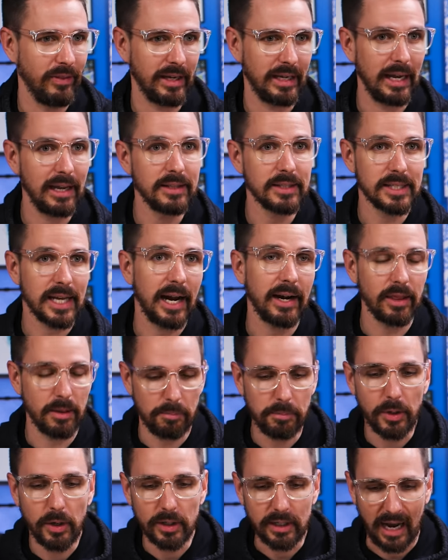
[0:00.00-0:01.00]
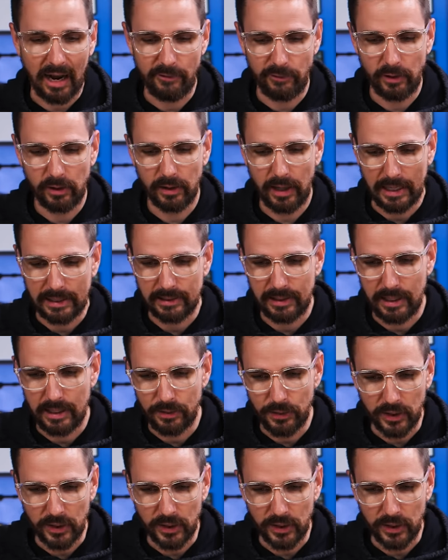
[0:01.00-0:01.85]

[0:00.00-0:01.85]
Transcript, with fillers: Like yeah. inside of the book, I feel like the